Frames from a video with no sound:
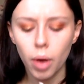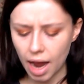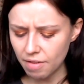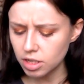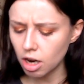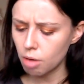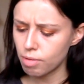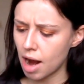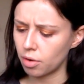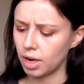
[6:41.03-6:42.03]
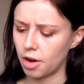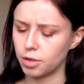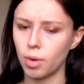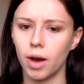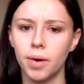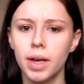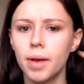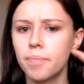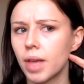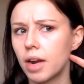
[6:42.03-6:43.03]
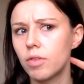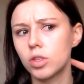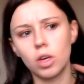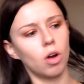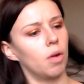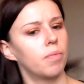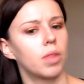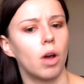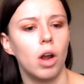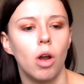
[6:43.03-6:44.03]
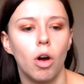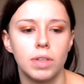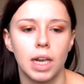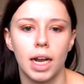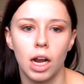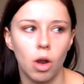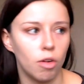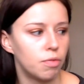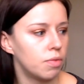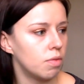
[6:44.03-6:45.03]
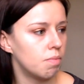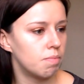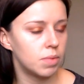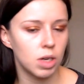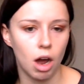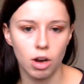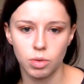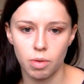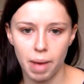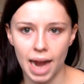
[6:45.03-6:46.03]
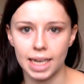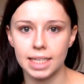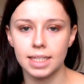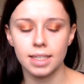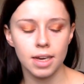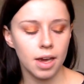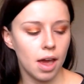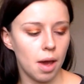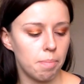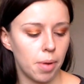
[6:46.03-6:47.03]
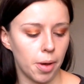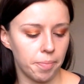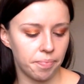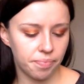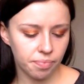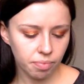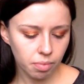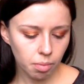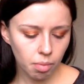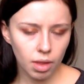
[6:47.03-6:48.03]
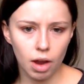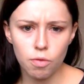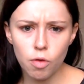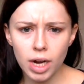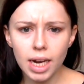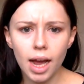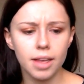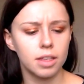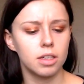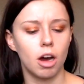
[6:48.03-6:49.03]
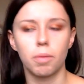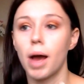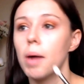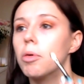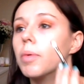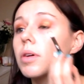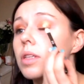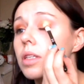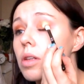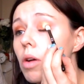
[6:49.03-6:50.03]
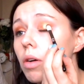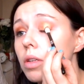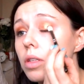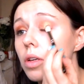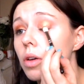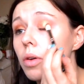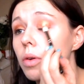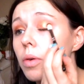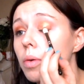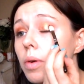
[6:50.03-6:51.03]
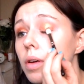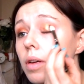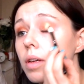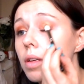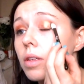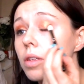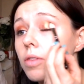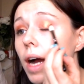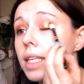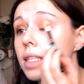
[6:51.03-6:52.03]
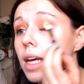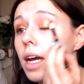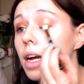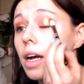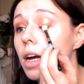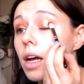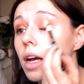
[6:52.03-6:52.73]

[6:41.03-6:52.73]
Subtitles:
I have a dark brown on here as well, and I've also got obviously like a lot of darks with palettes, but I really like the dark purple because it's not too drastic,